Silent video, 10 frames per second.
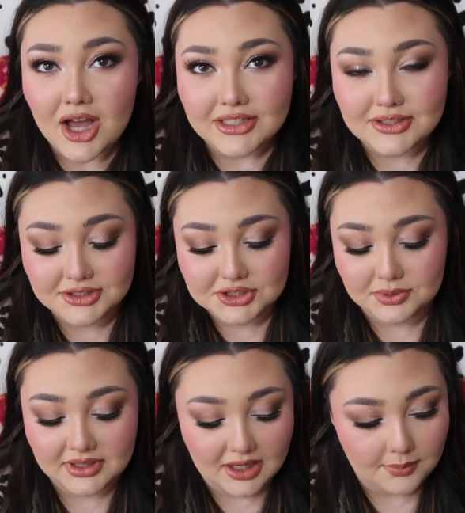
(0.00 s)
So I just
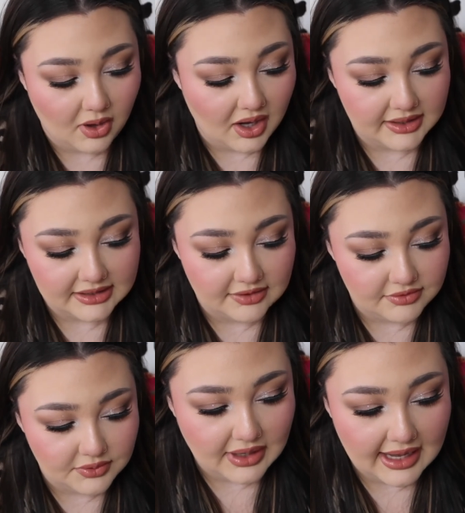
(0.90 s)
want to come on, give
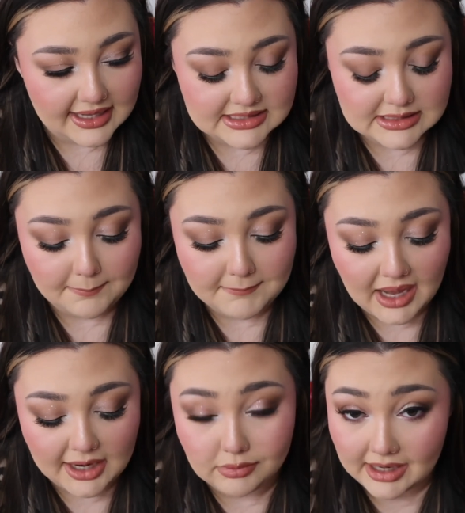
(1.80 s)
guys
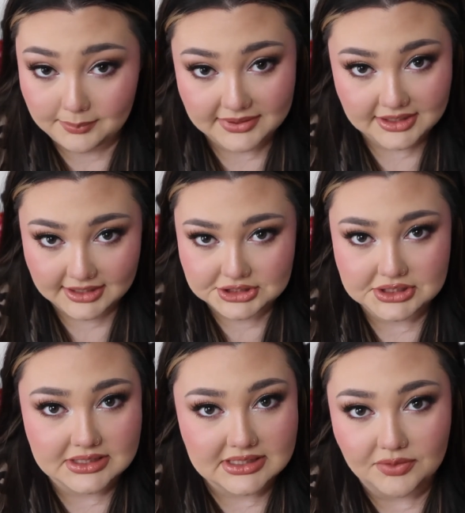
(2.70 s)
my recommendations,